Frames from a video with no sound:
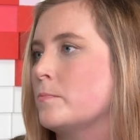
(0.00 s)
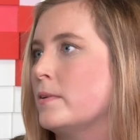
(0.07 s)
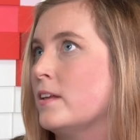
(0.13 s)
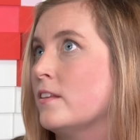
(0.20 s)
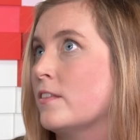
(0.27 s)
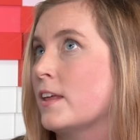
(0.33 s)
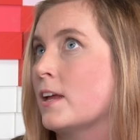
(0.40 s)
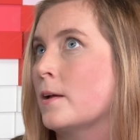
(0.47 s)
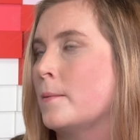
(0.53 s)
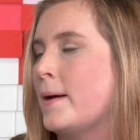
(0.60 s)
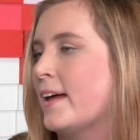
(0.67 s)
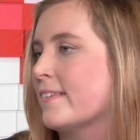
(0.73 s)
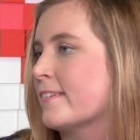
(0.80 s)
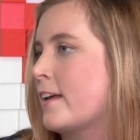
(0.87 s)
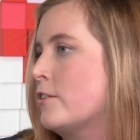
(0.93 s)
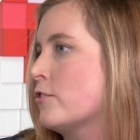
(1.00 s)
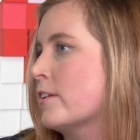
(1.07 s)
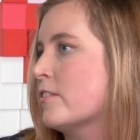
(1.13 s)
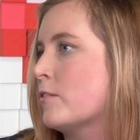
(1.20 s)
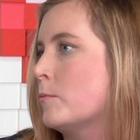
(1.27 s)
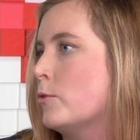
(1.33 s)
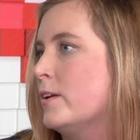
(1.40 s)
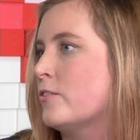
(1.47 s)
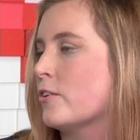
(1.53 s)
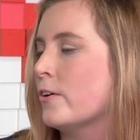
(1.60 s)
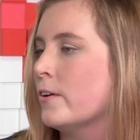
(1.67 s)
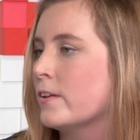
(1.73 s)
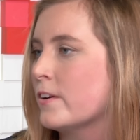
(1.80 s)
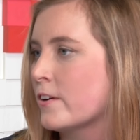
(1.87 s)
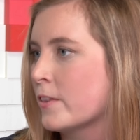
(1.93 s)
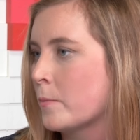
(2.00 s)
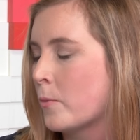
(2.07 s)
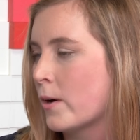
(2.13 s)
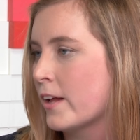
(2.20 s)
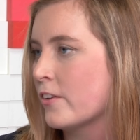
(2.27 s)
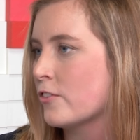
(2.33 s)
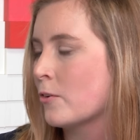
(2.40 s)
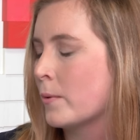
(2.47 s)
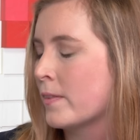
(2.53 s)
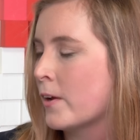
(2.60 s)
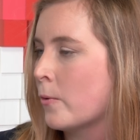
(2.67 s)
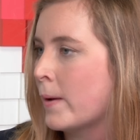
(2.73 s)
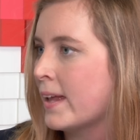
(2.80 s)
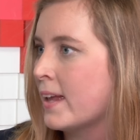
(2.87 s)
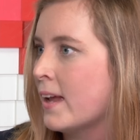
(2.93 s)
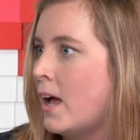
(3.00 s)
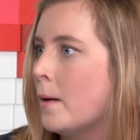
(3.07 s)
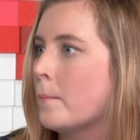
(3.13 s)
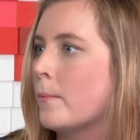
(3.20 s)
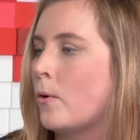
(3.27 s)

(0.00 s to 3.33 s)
be thinking about scheduling some tweets earlier in the morning, so when they're waking up.